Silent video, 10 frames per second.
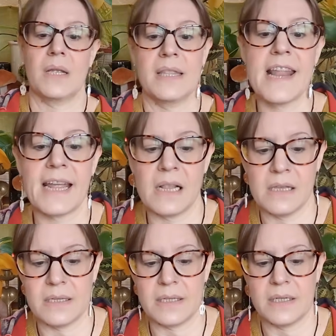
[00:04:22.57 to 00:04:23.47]

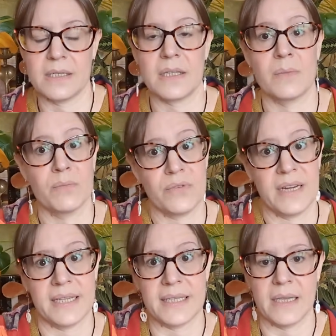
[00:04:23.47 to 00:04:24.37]
necklaces and
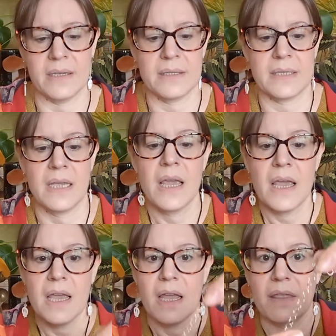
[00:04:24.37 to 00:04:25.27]
bracelets,
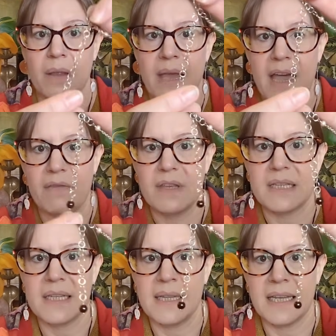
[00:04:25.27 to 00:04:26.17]
they'll have this
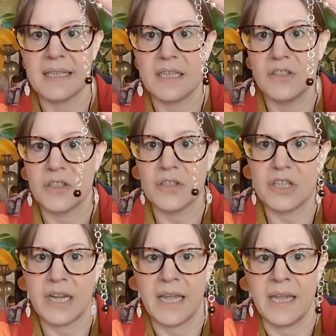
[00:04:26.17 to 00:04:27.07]
little extension
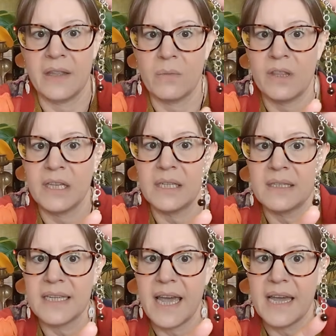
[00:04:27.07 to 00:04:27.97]
chain with a little
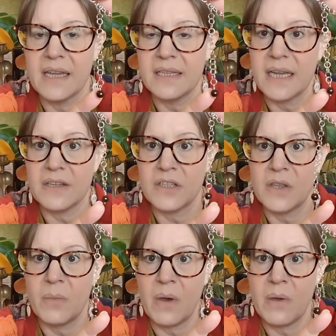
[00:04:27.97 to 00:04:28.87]
tag attached to
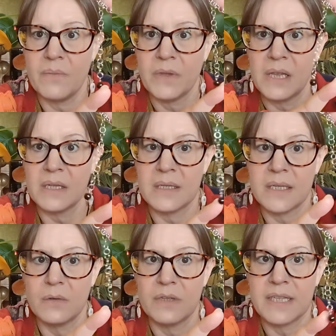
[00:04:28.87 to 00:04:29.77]
the bottom, a little
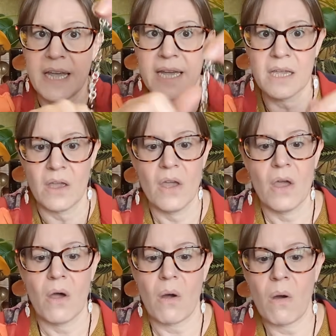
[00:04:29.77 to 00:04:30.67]
silver tag,
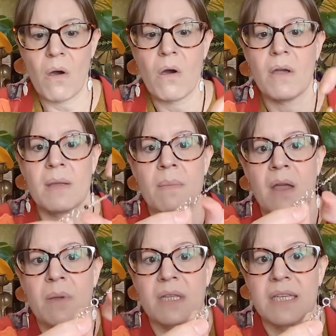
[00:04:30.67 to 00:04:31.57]
or it
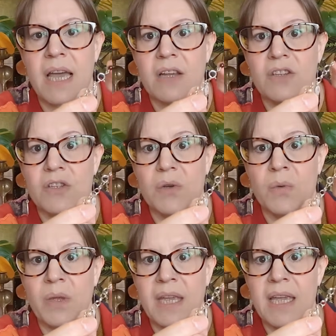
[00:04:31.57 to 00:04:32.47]
might be attached
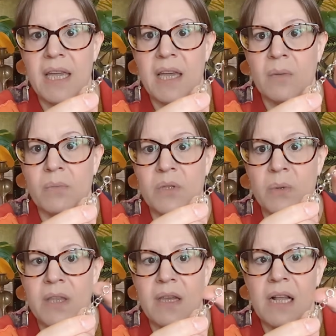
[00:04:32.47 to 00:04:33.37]
up here
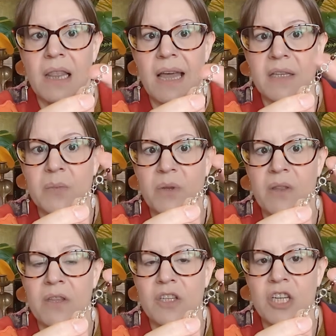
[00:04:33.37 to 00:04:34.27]
between the clasp
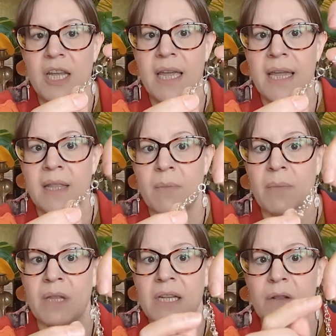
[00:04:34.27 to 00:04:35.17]
and the chain. It might
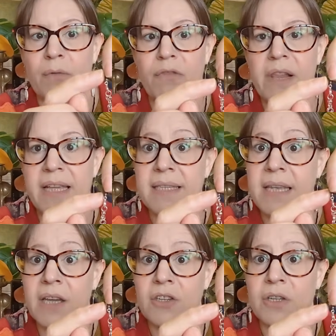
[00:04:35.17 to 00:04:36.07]
be a little flat
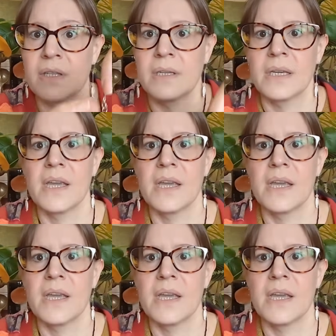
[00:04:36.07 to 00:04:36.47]
section,